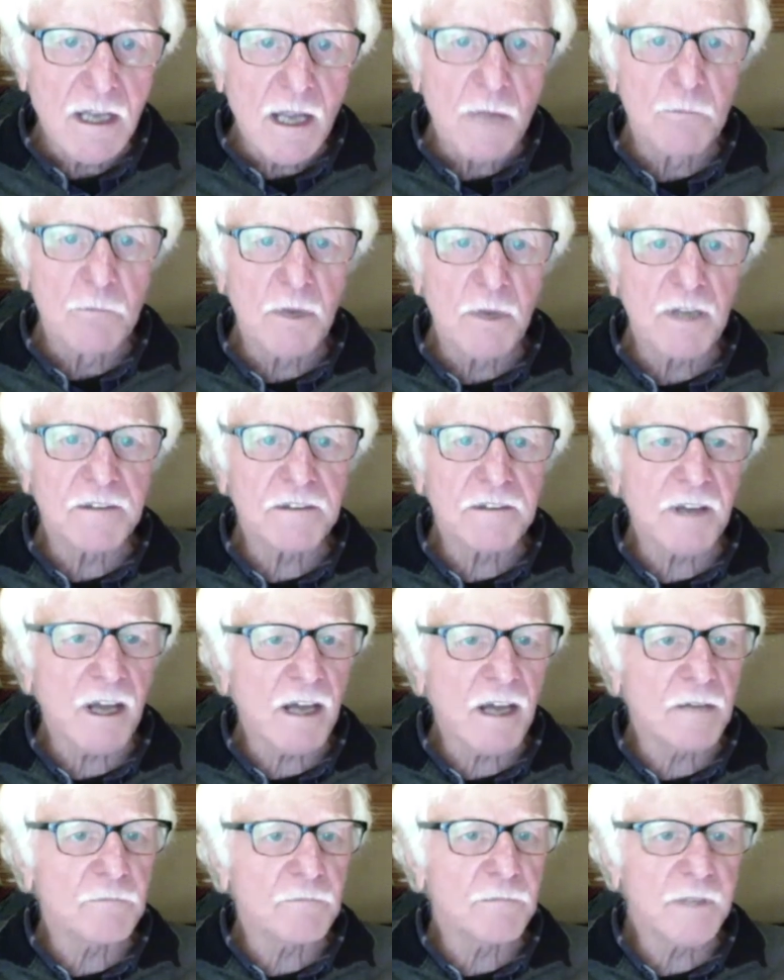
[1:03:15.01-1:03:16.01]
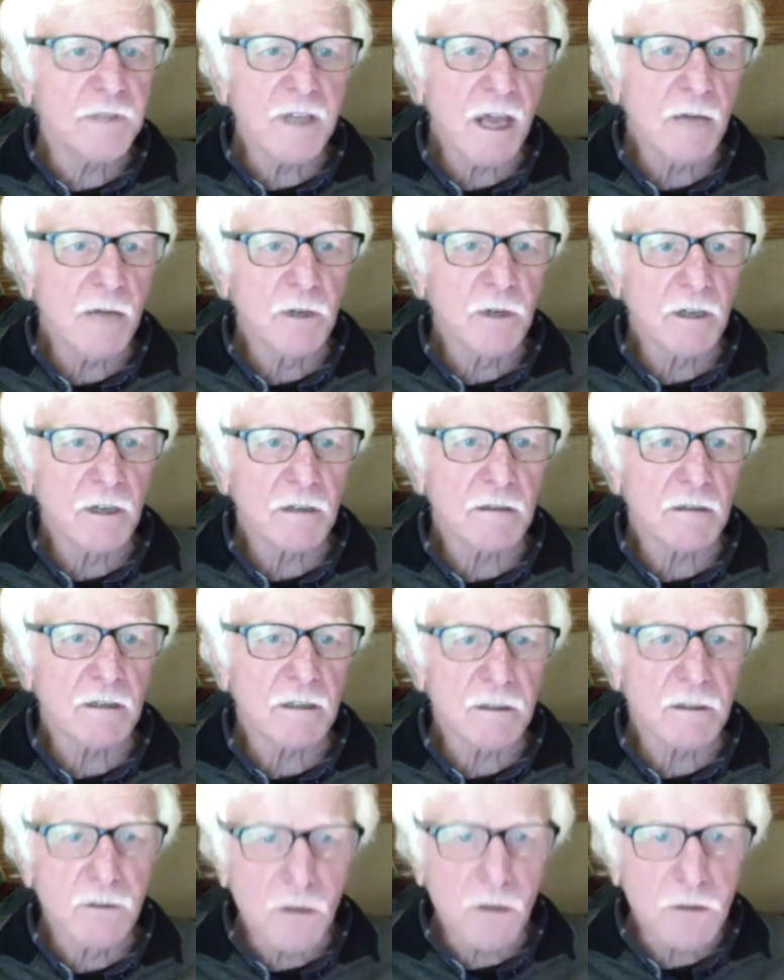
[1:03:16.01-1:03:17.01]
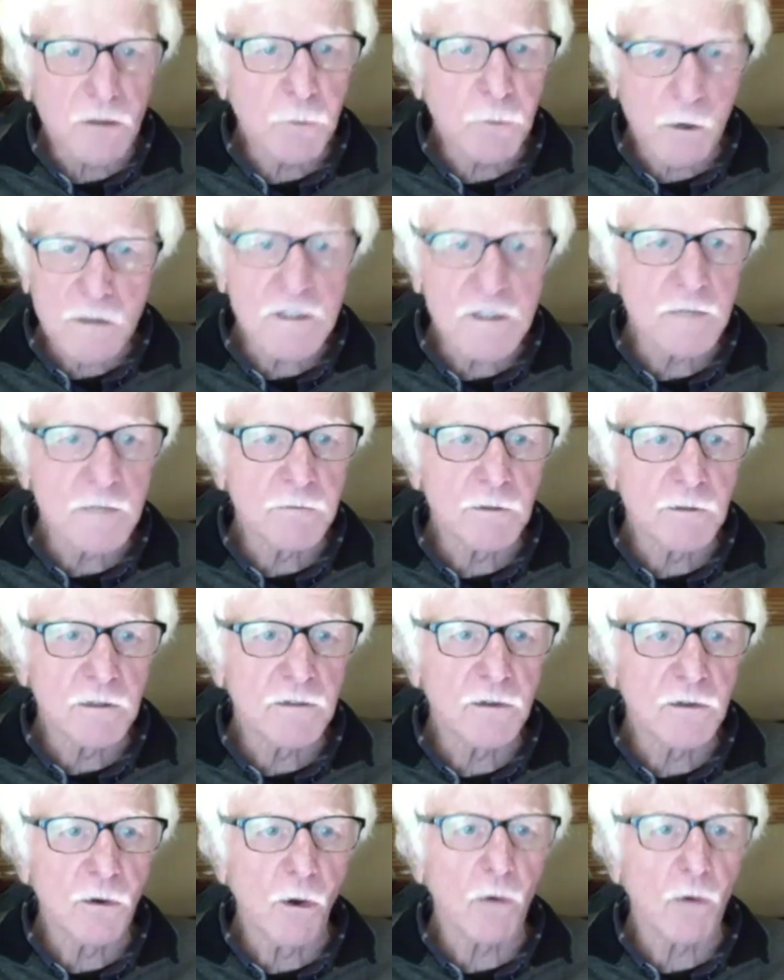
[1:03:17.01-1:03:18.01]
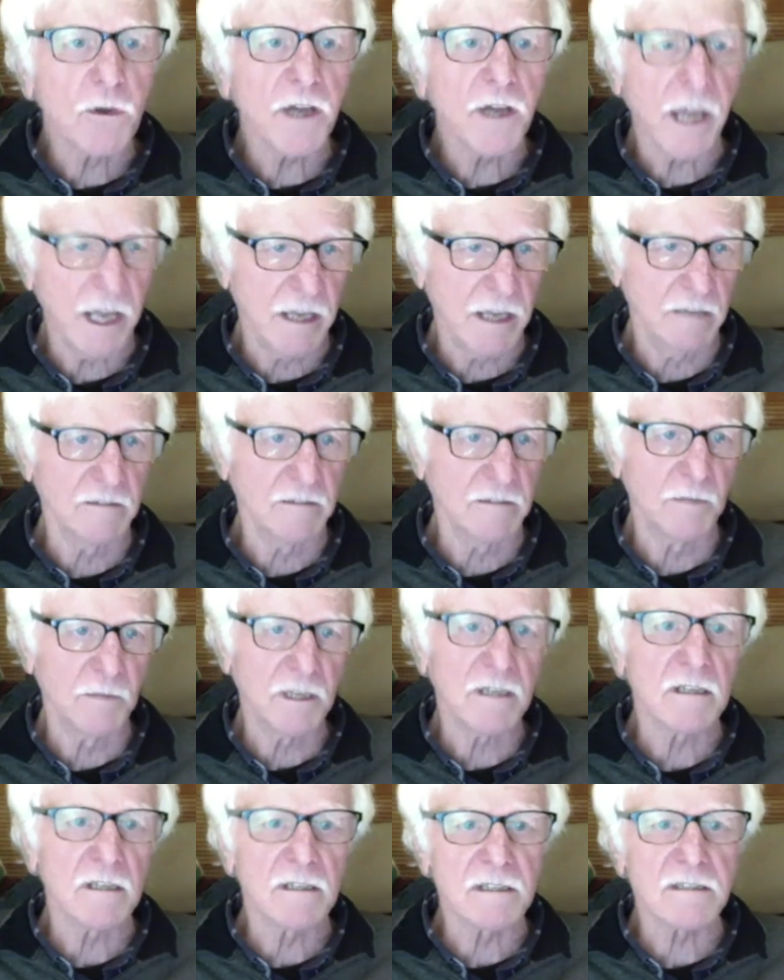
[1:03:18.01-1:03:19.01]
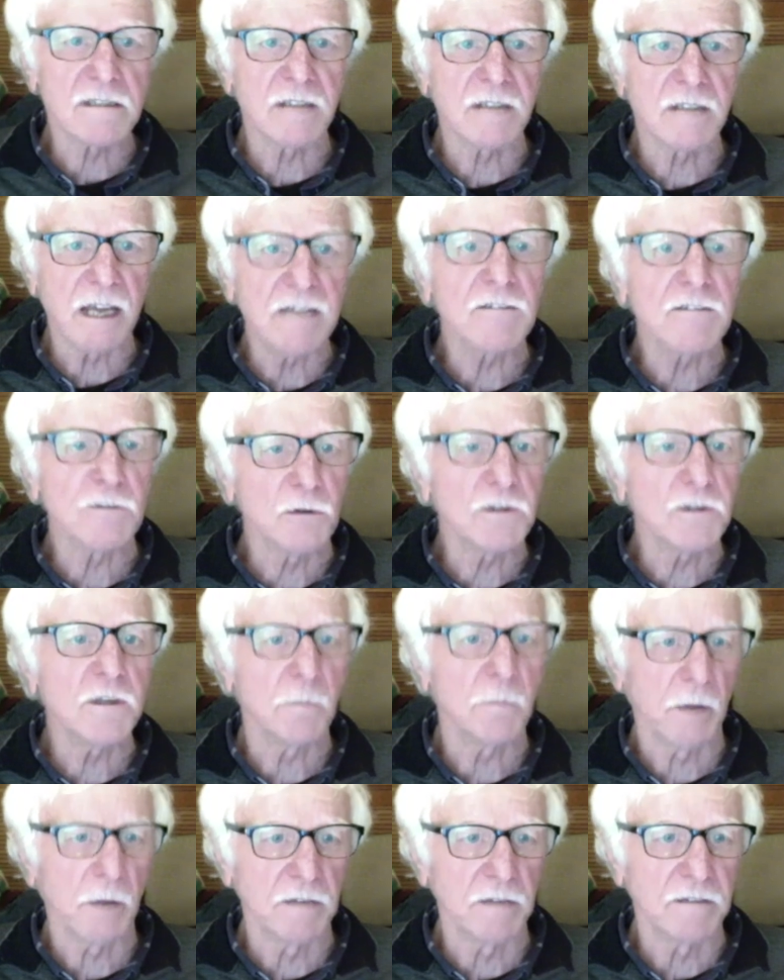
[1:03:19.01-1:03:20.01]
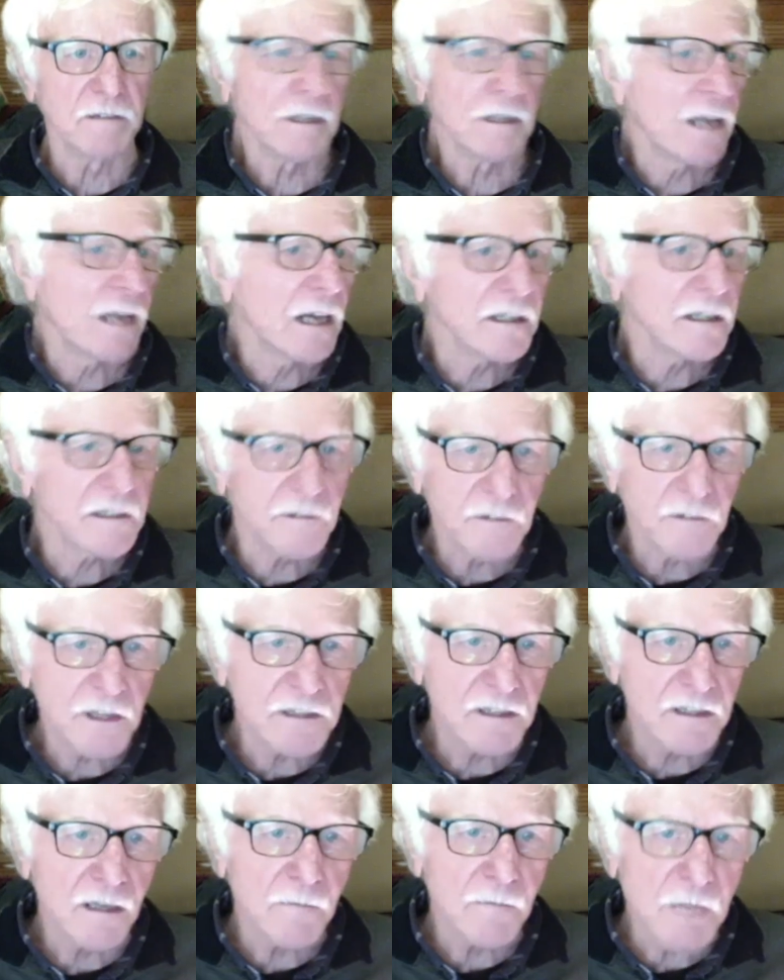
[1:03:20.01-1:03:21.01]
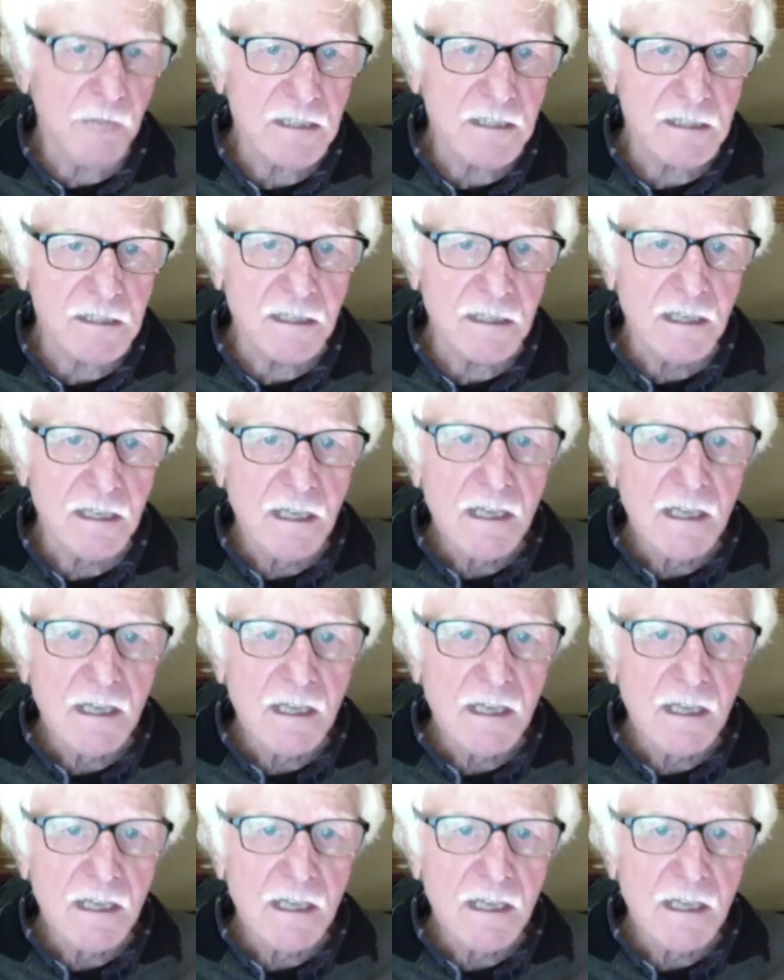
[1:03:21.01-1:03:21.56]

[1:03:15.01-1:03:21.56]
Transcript: But they were not possible to locate because they thought about it like the Vietnamese,